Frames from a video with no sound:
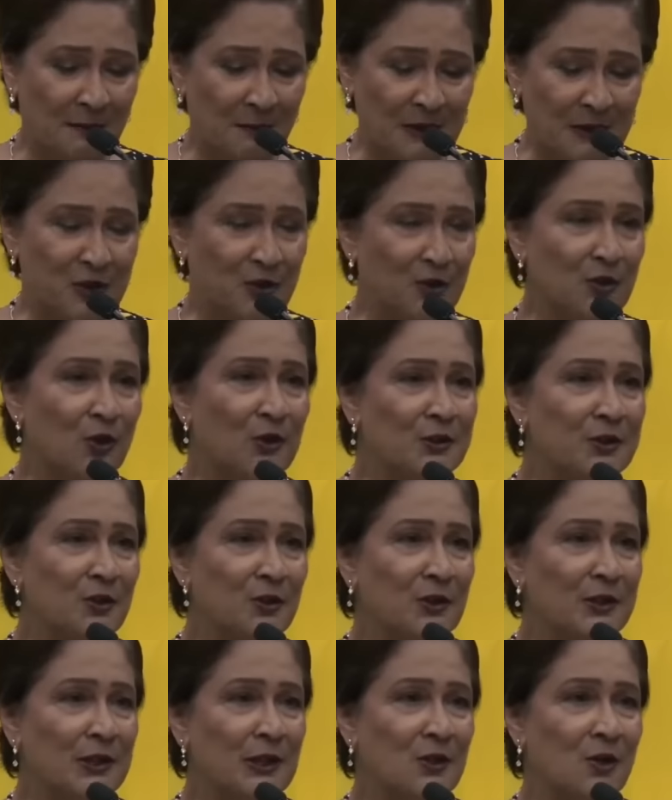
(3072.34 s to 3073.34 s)
But you don't
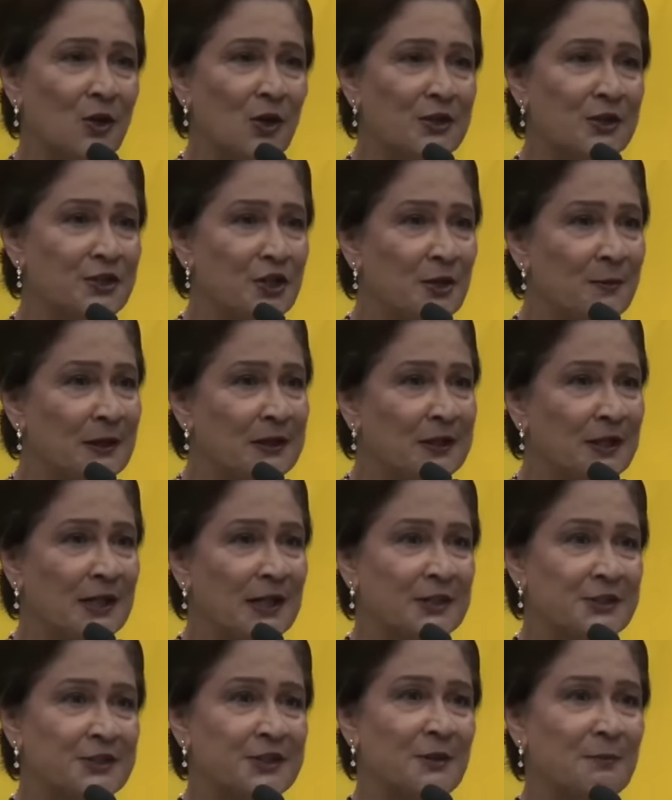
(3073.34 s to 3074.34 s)
know the law, so you better
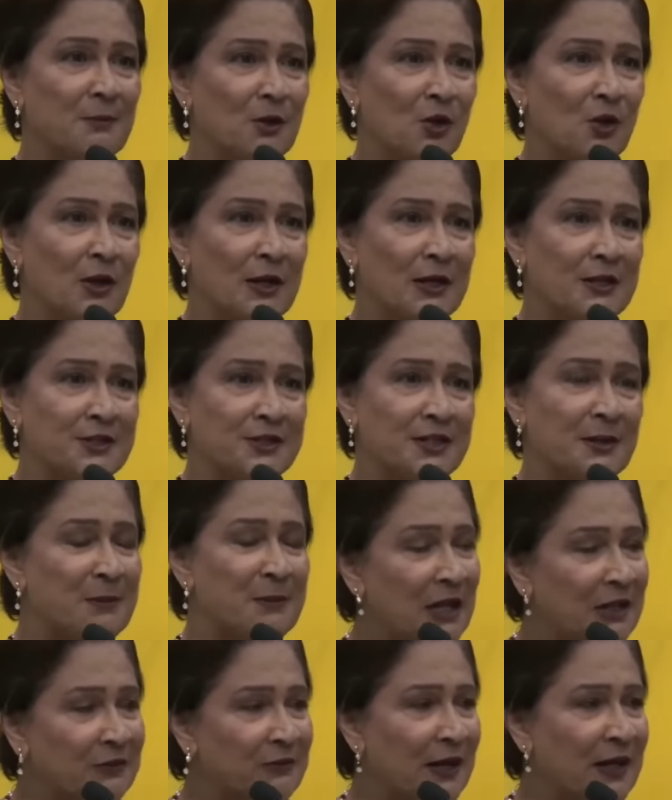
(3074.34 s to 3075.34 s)
get some lawyers. Let
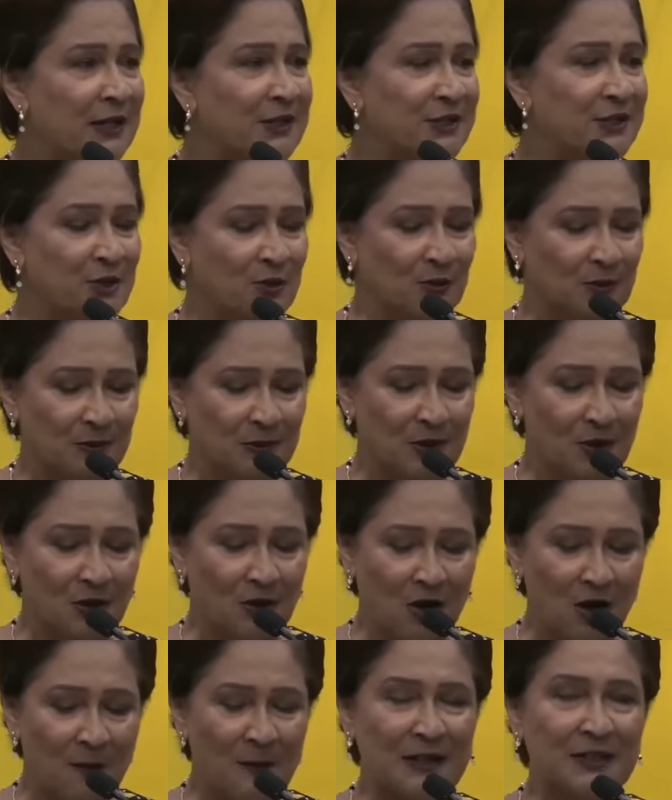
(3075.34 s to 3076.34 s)
me advise you. Your
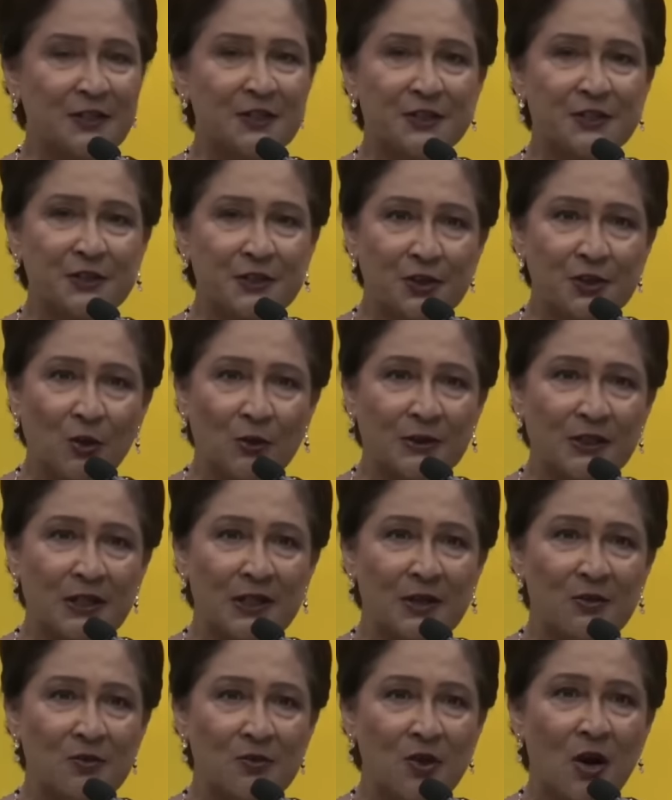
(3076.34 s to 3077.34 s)
comment is
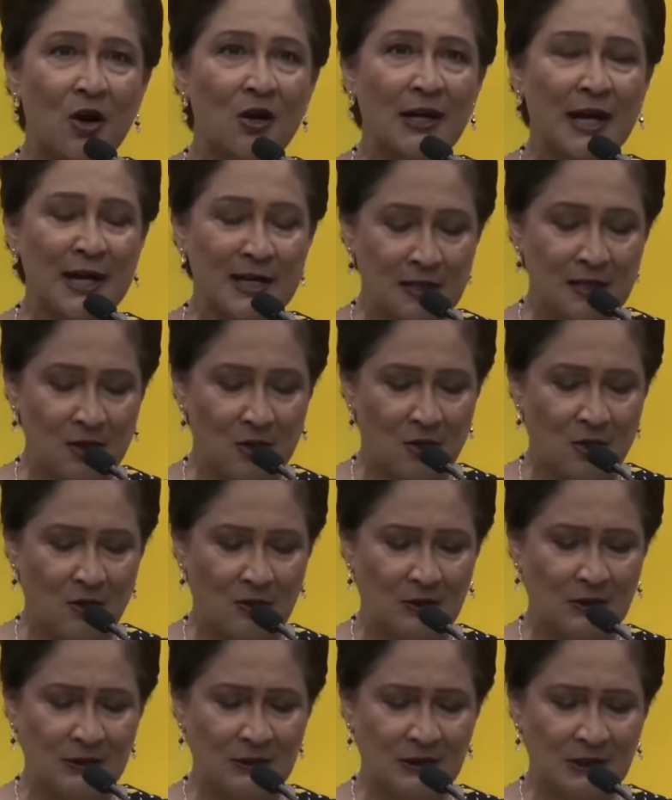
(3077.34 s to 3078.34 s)
totally wrong in
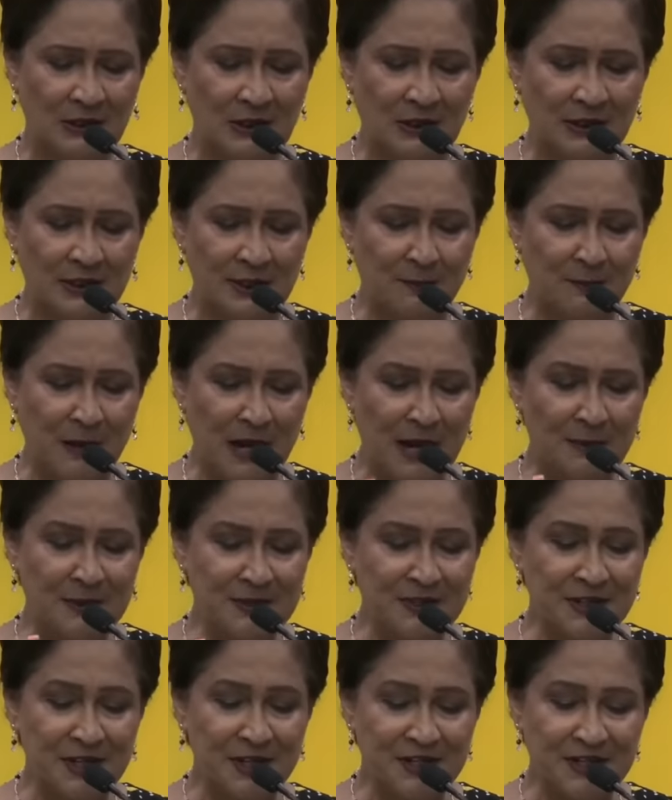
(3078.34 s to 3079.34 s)
law. The Prime
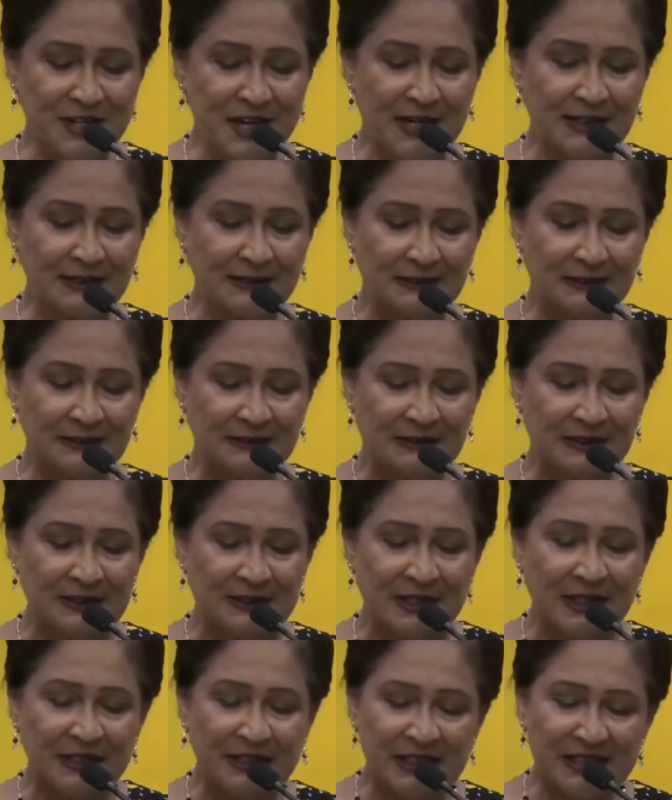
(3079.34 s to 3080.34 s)
Minister said
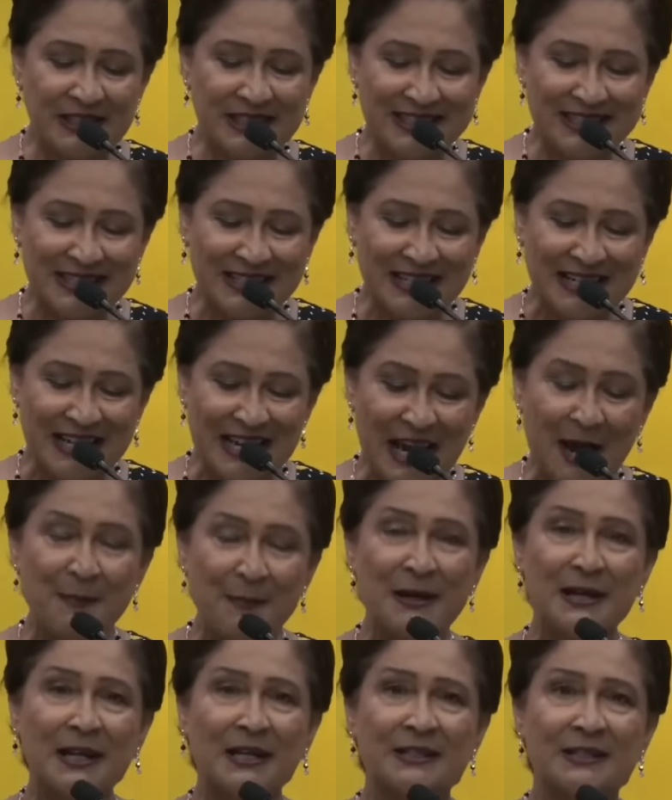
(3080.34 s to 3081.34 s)
that it is a
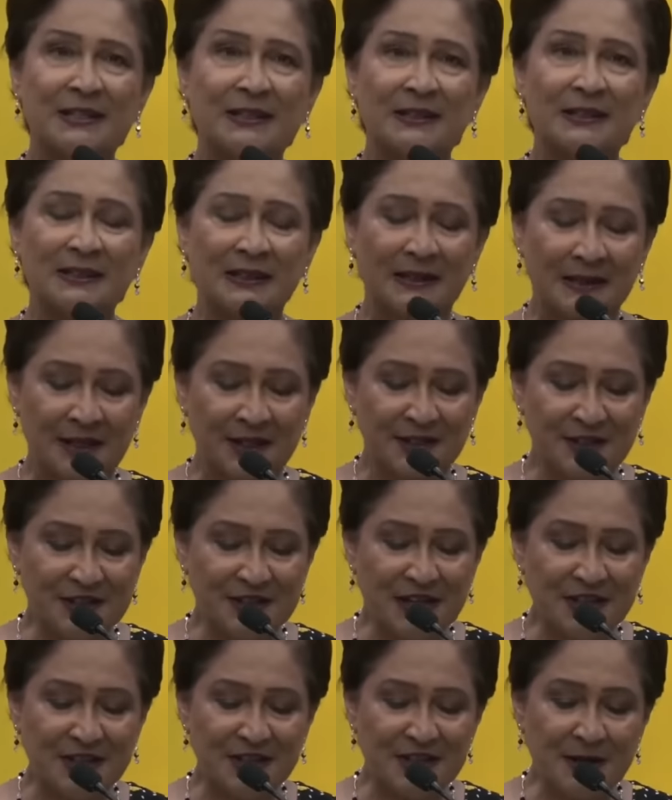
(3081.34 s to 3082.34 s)
cabinet that
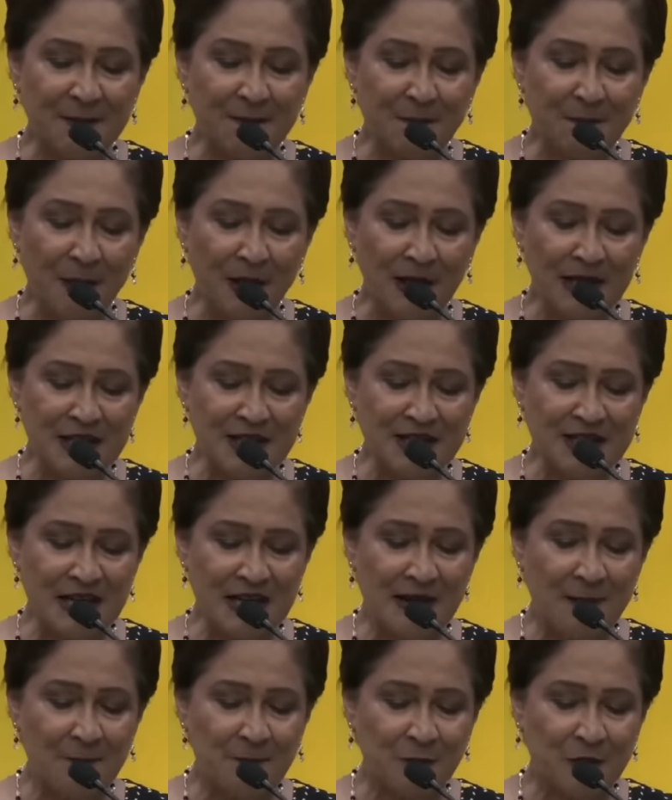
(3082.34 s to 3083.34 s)
sets the
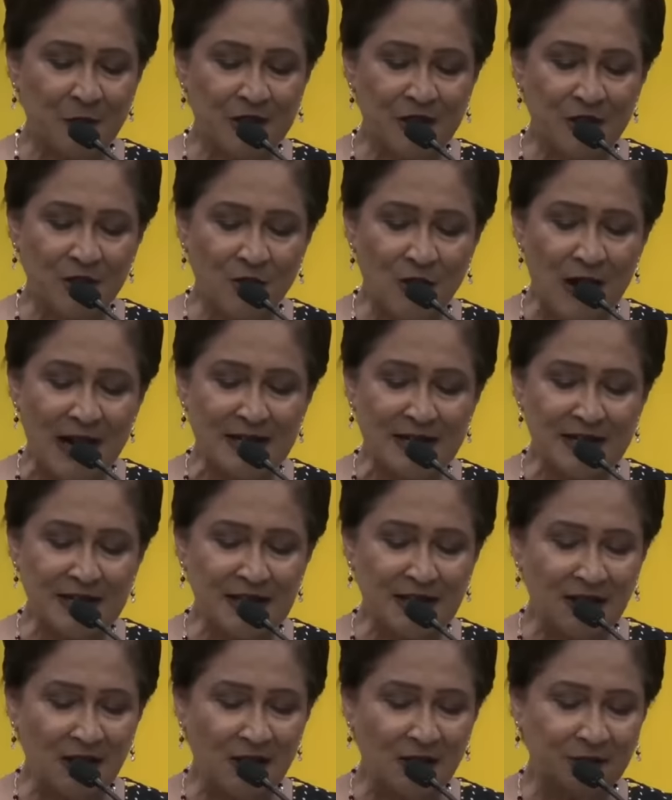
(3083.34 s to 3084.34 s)
policy for the
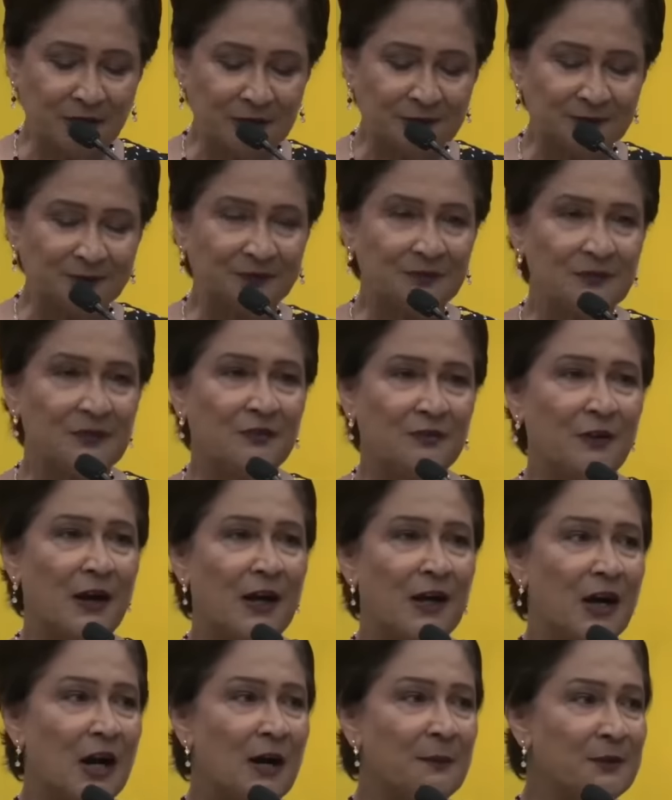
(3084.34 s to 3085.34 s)
granting of
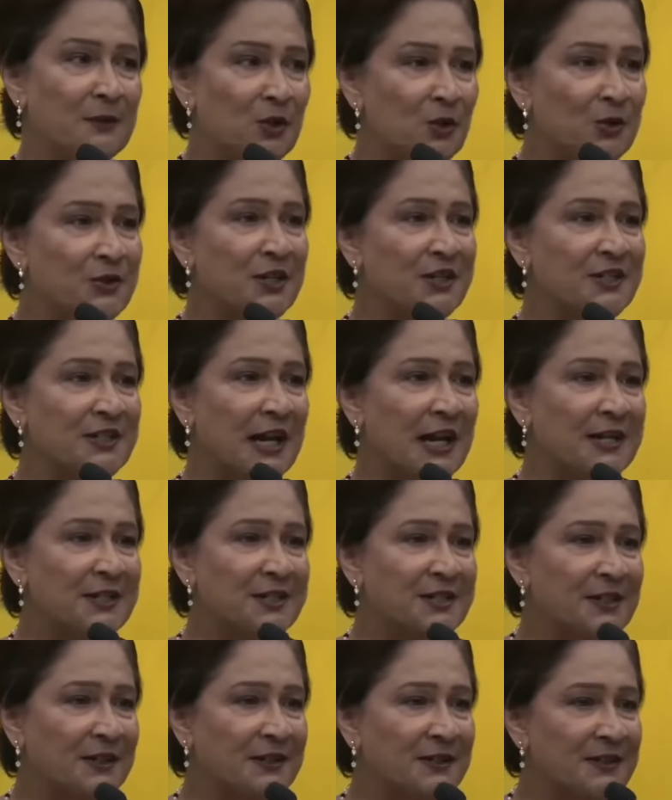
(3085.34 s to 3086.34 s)
firearm users'
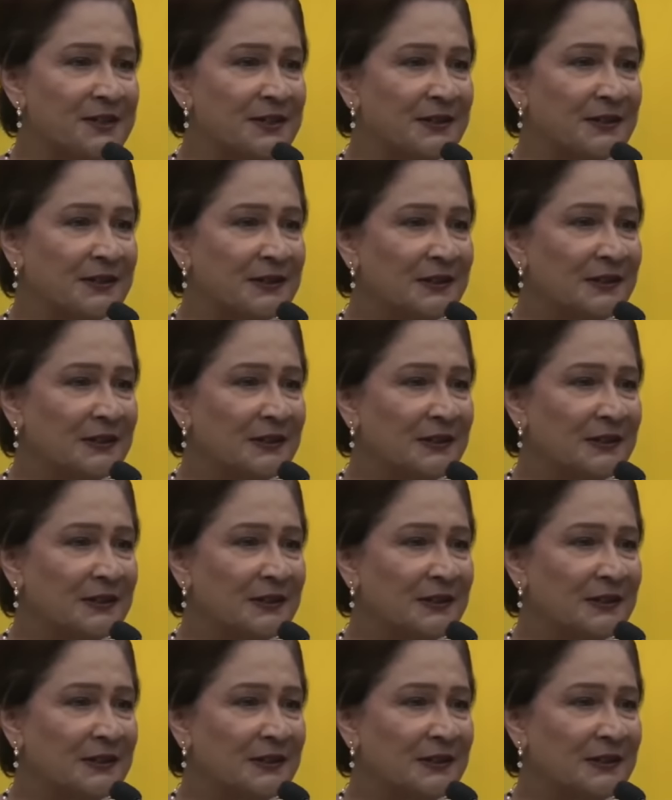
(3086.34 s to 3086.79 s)
license.